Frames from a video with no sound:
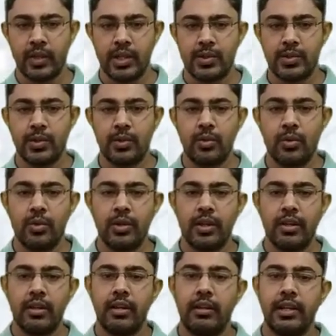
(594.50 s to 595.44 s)
So
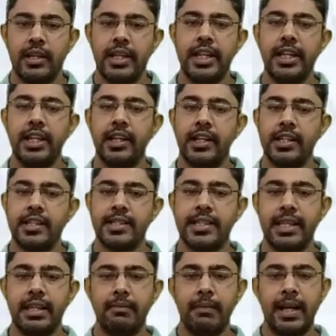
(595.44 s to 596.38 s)
here
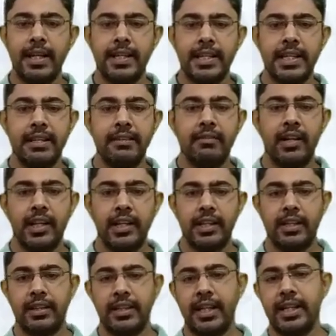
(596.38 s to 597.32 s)
sigma
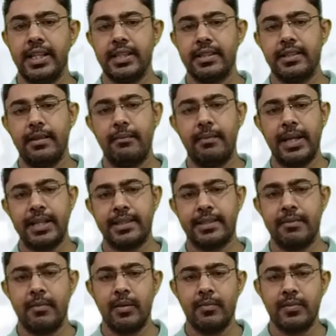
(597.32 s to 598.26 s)
T1, that is the
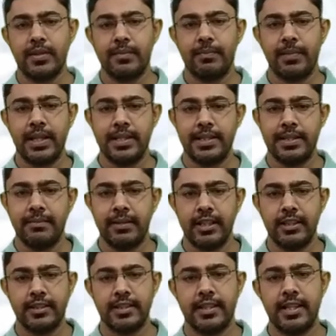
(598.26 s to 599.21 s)
maximum
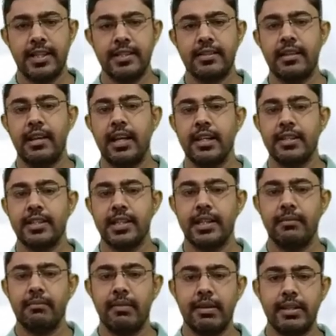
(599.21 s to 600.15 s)
principal stress, and
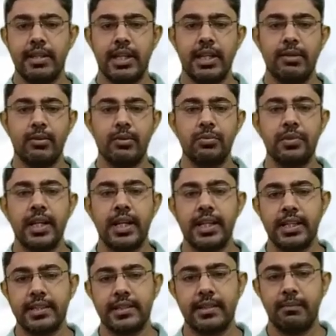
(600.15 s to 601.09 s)
sigma T2,
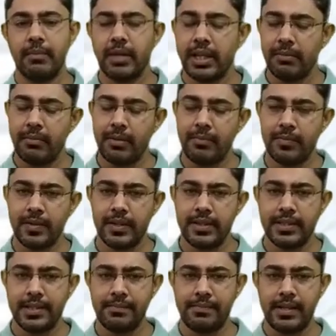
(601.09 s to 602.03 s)
that is the minimum
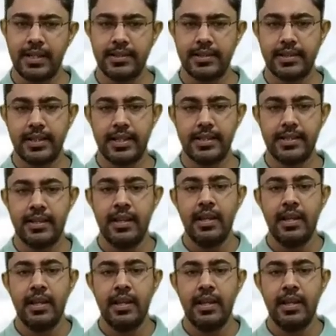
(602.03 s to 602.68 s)
principal stress,